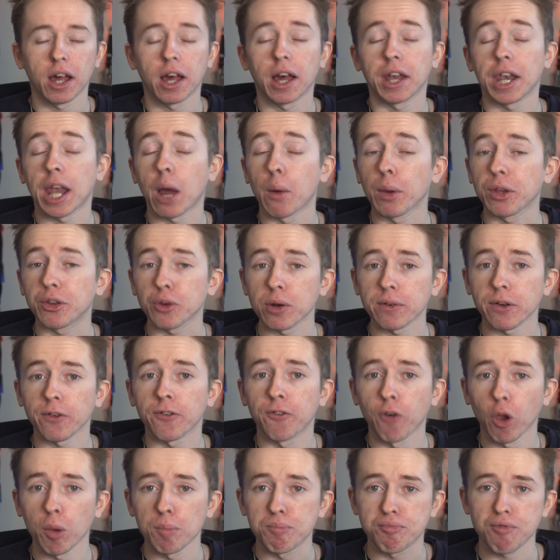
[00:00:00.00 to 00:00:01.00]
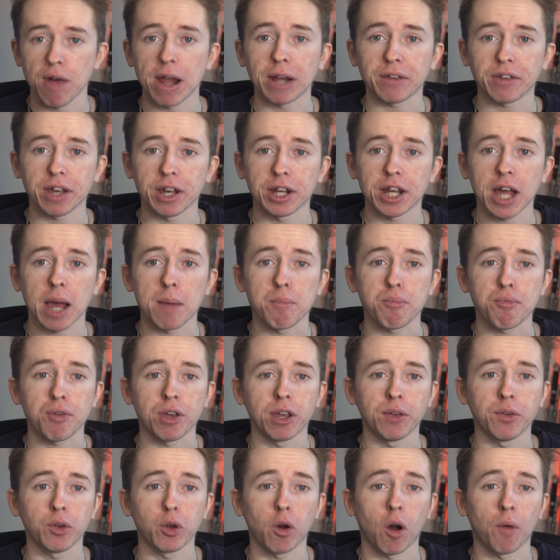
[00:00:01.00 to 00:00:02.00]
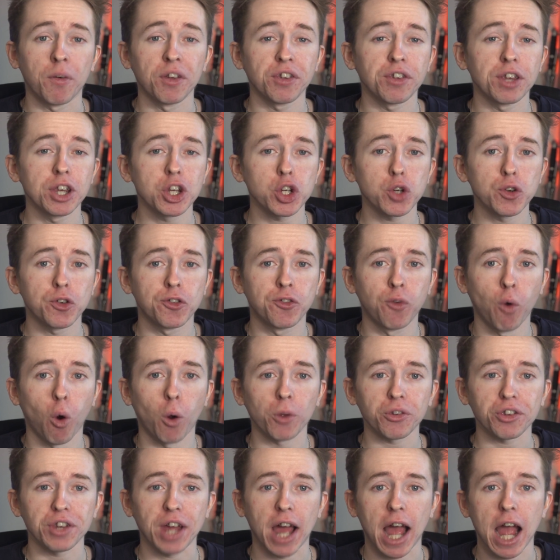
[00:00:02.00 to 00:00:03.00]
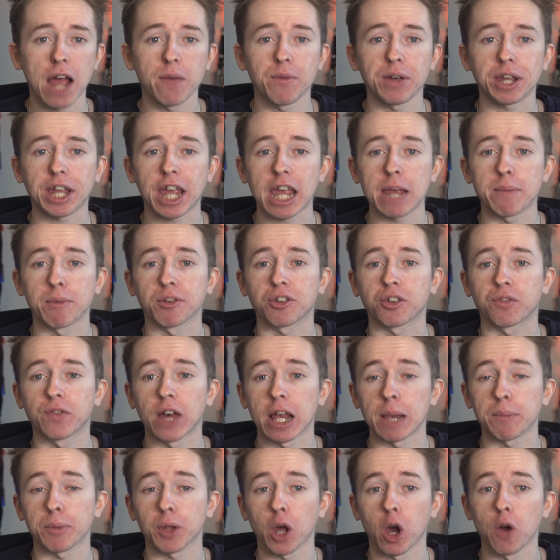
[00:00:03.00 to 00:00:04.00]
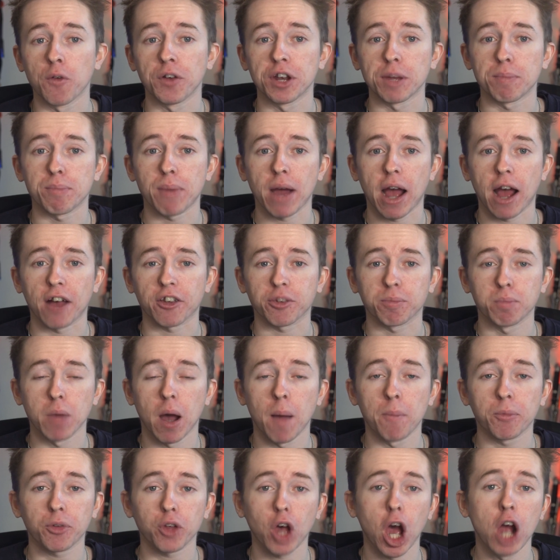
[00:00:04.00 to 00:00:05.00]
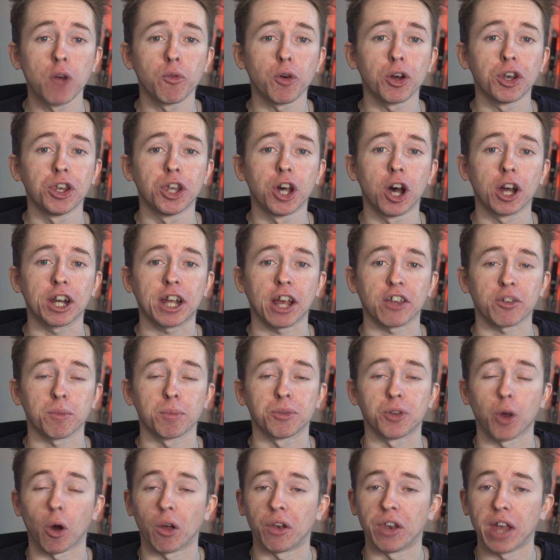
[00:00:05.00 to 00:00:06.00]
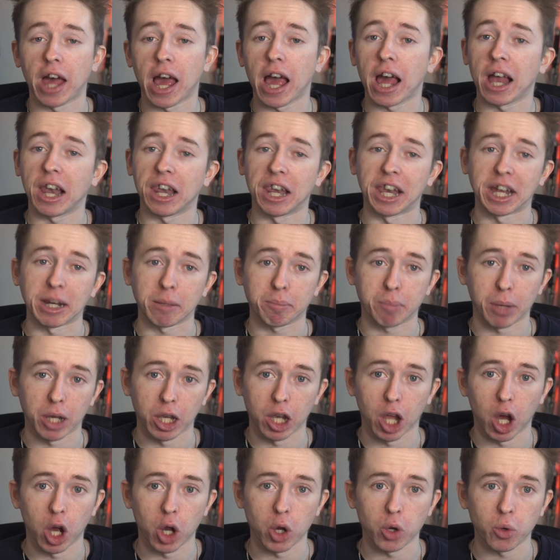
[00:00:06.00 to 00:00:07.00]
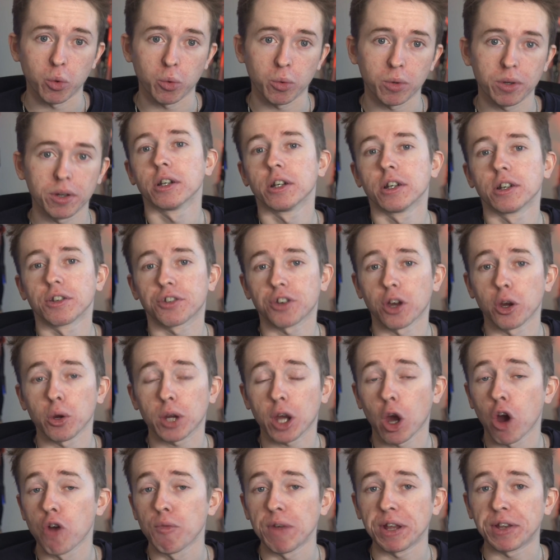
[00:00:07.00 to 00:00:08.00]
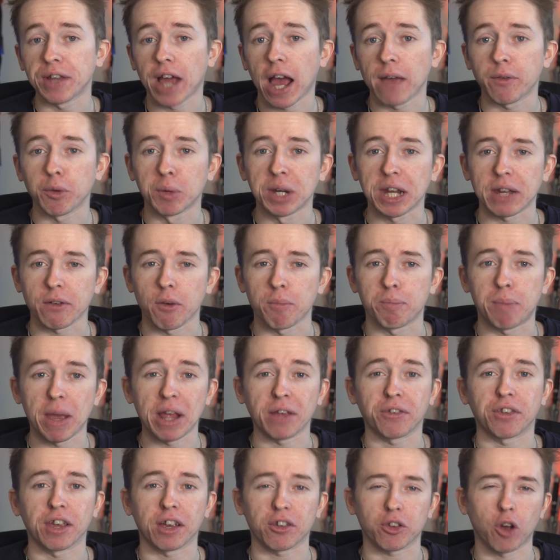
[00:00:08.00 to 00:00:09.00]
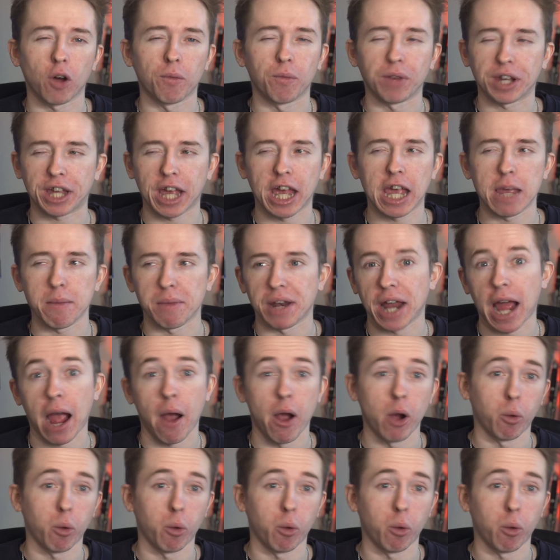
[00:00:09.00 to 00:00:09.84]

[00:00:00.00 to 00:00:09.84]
Now, we do have a full breakdown and preview of his initial thoughts on how the game has developed over the past months over on nerdgasm.net, link below. So go and read that if you want to get the basics of the game and how it